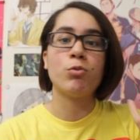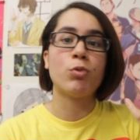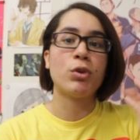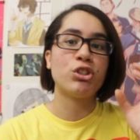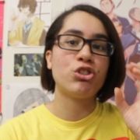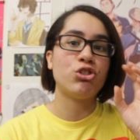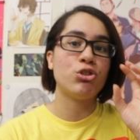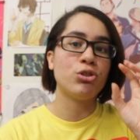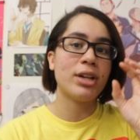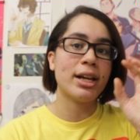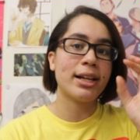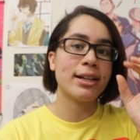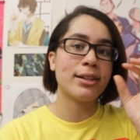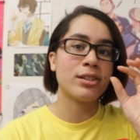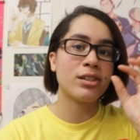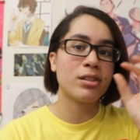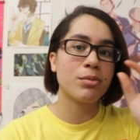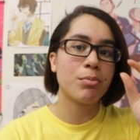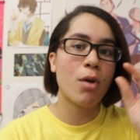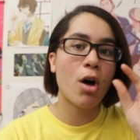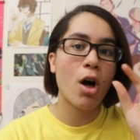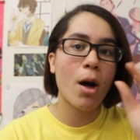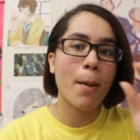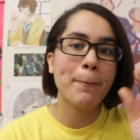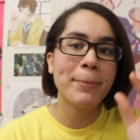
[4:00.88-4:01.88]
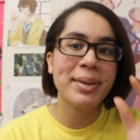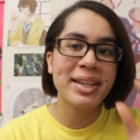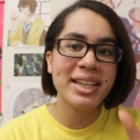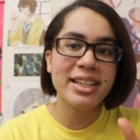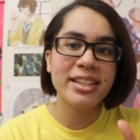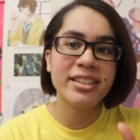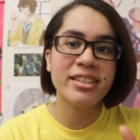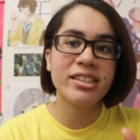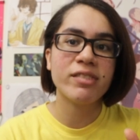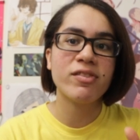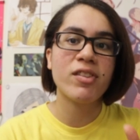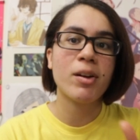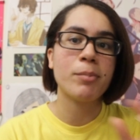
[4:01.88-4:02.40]
once you get a small
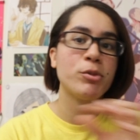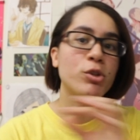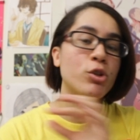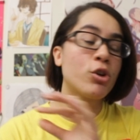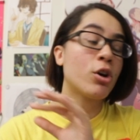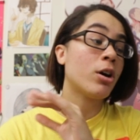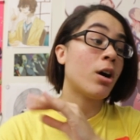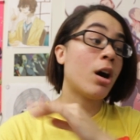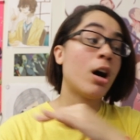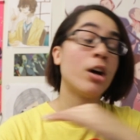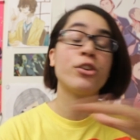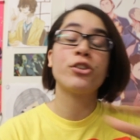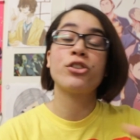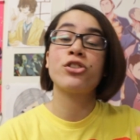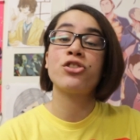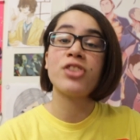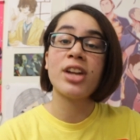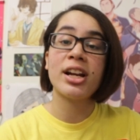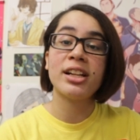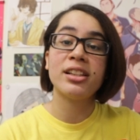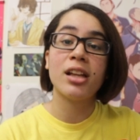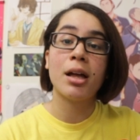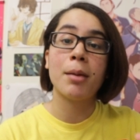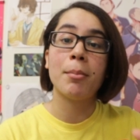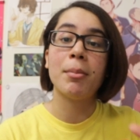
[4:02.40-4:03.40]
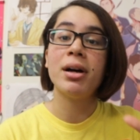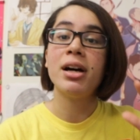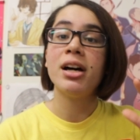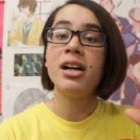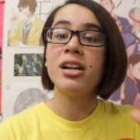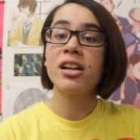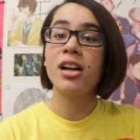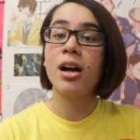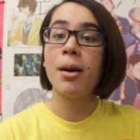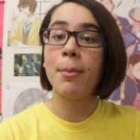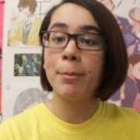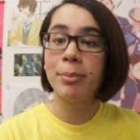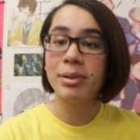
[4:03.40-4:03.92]
piece of them you could understand them
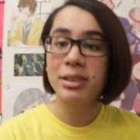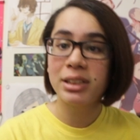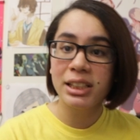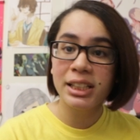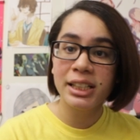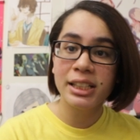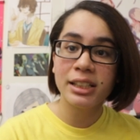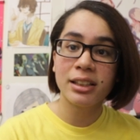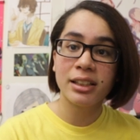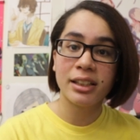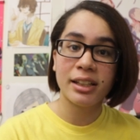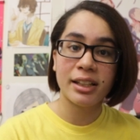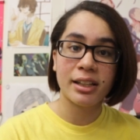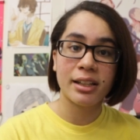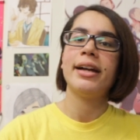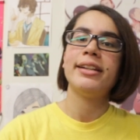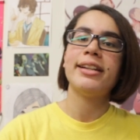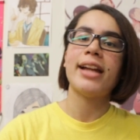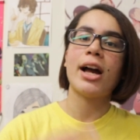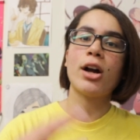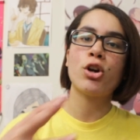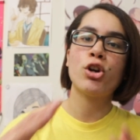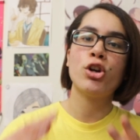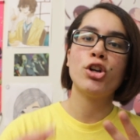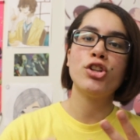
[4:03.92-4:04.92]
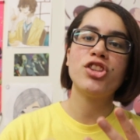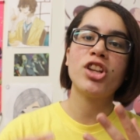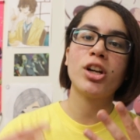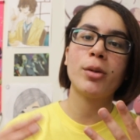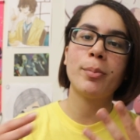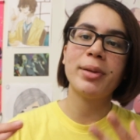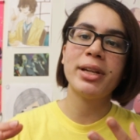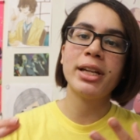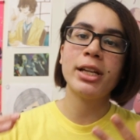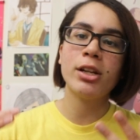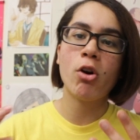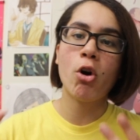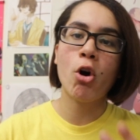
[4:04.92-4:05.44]
completely now could there
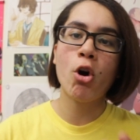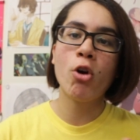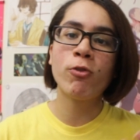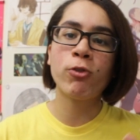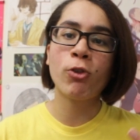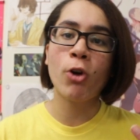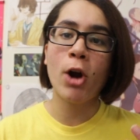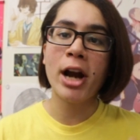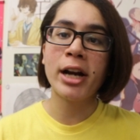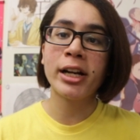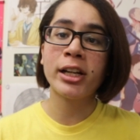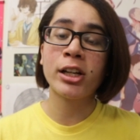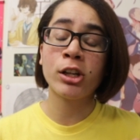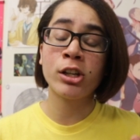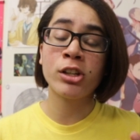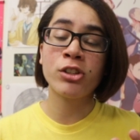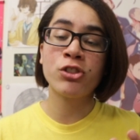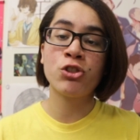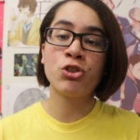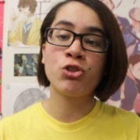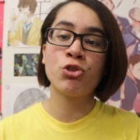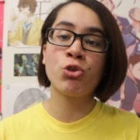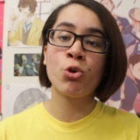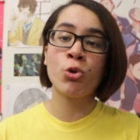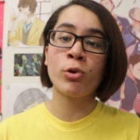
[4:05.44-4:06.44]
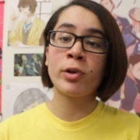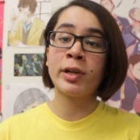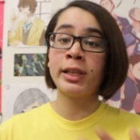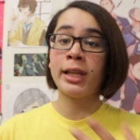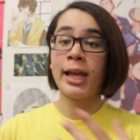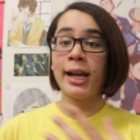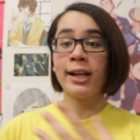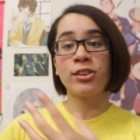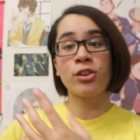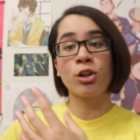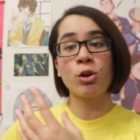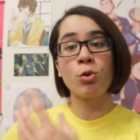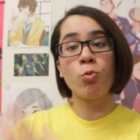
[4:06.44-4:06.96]
be an overarching story
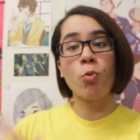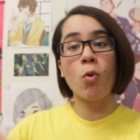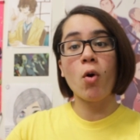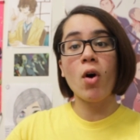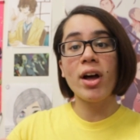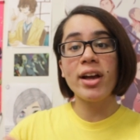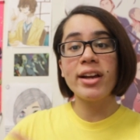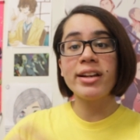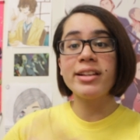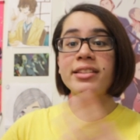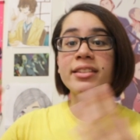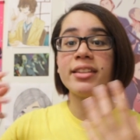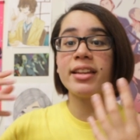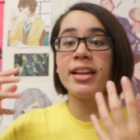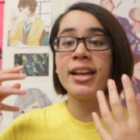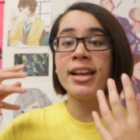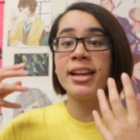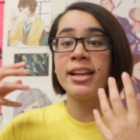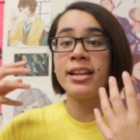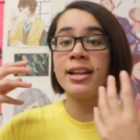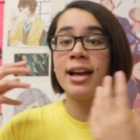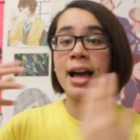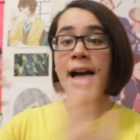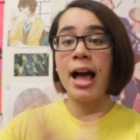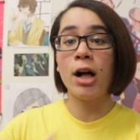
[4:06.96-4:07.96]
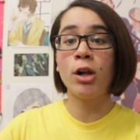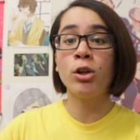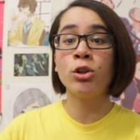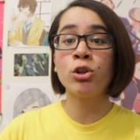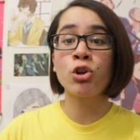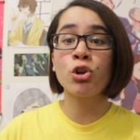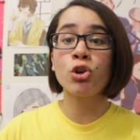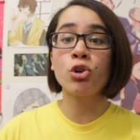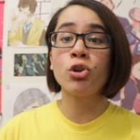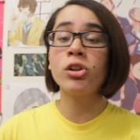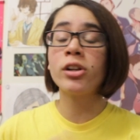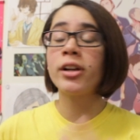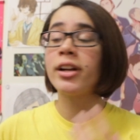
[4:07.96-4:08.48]
like there was in
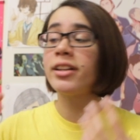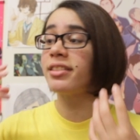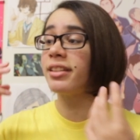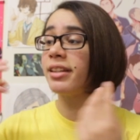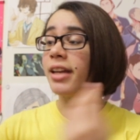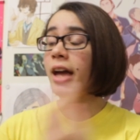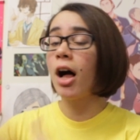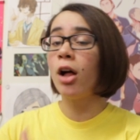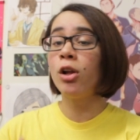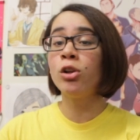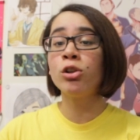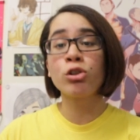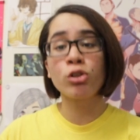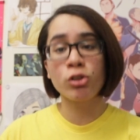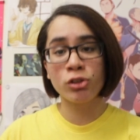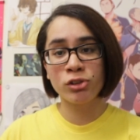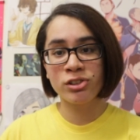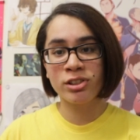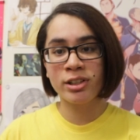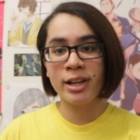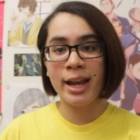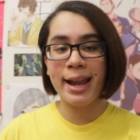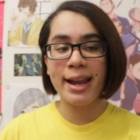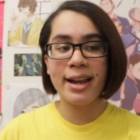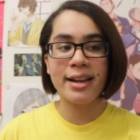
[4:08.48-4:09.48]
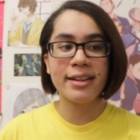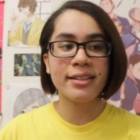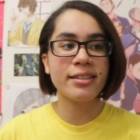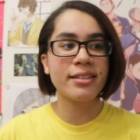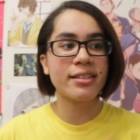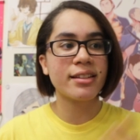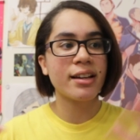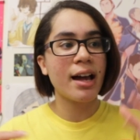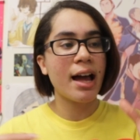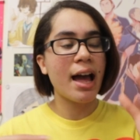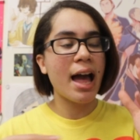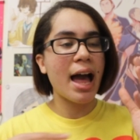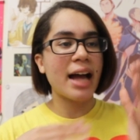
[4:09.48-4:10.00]
Hellgirl because in Hellgirl's case
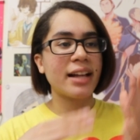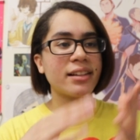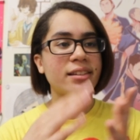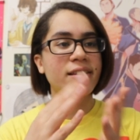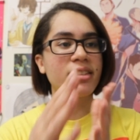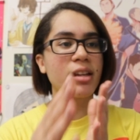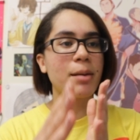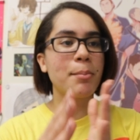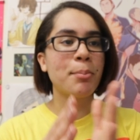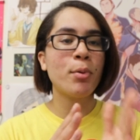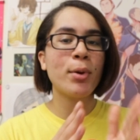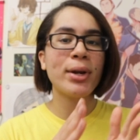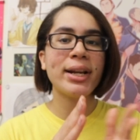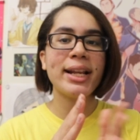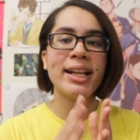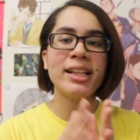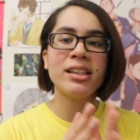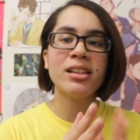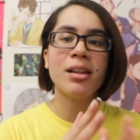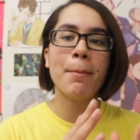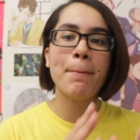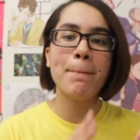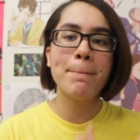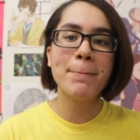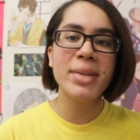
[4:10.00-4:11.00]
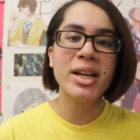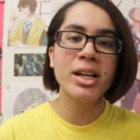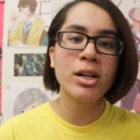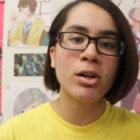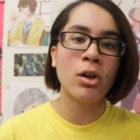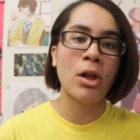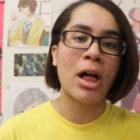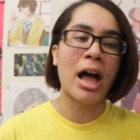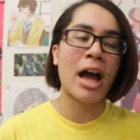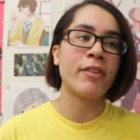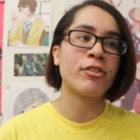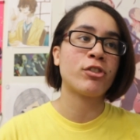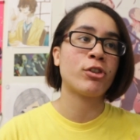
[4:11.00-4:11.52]
at some point in the
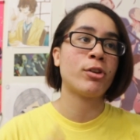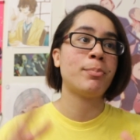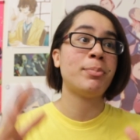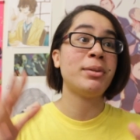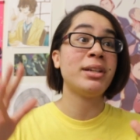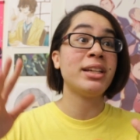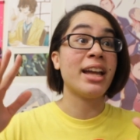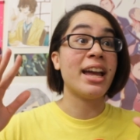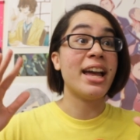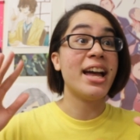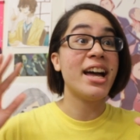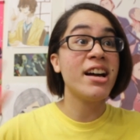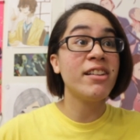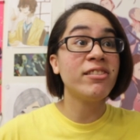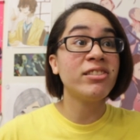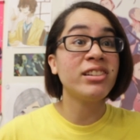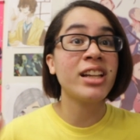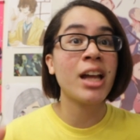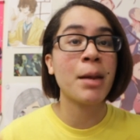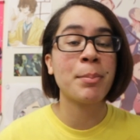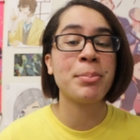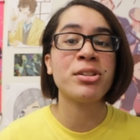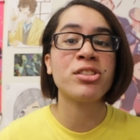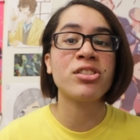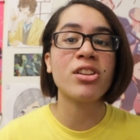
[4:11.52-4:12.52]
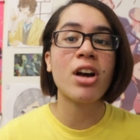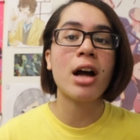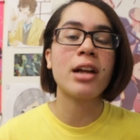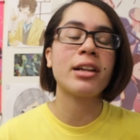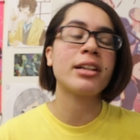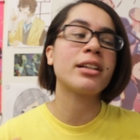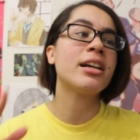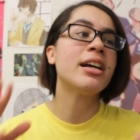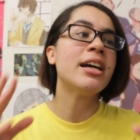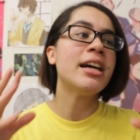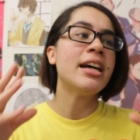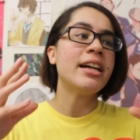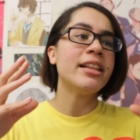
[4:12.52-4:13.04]
middle after it being heavily
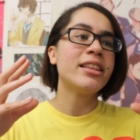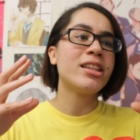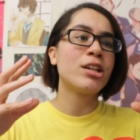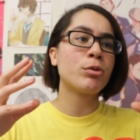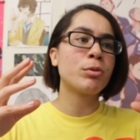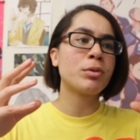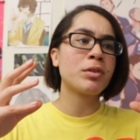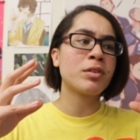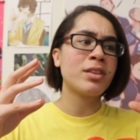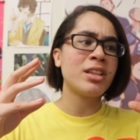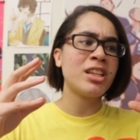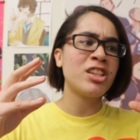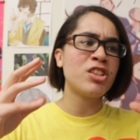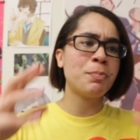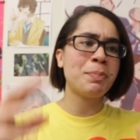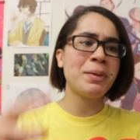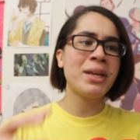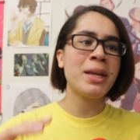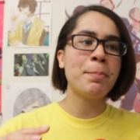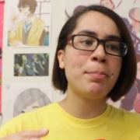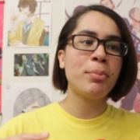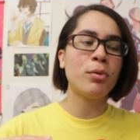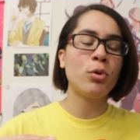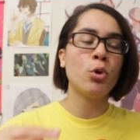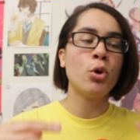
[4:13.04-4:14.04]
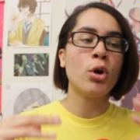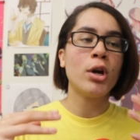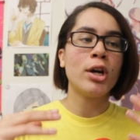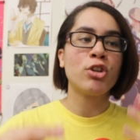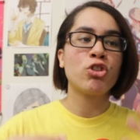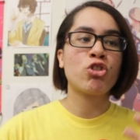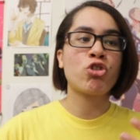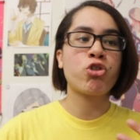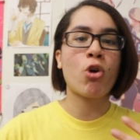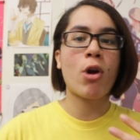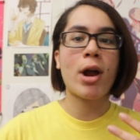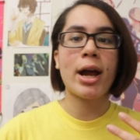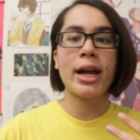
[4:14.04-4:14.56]
episodic there were these people
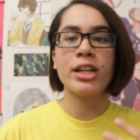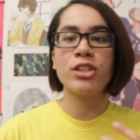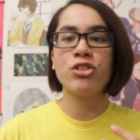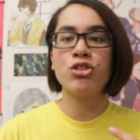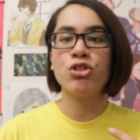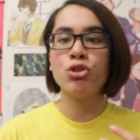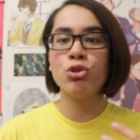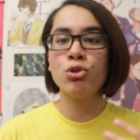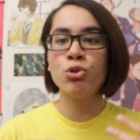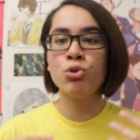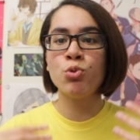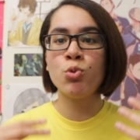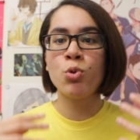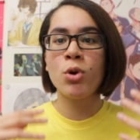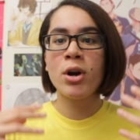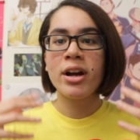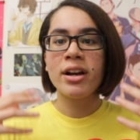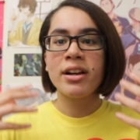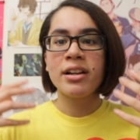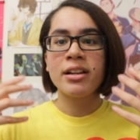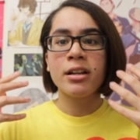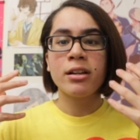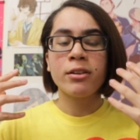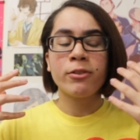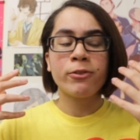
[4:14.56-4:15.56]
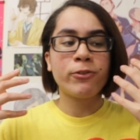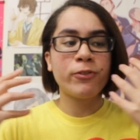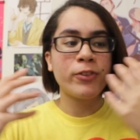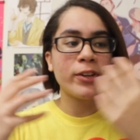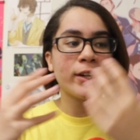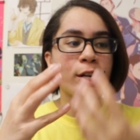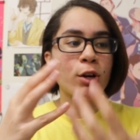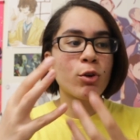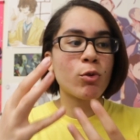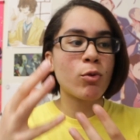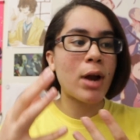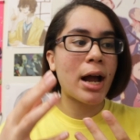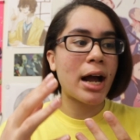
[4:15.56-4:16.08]
trying to
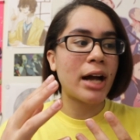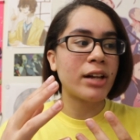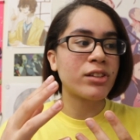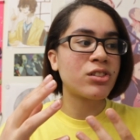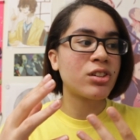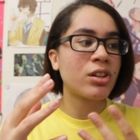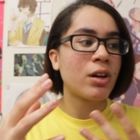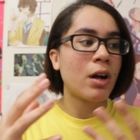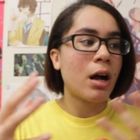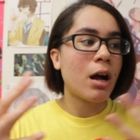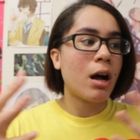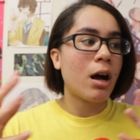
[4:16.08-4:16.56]
figure out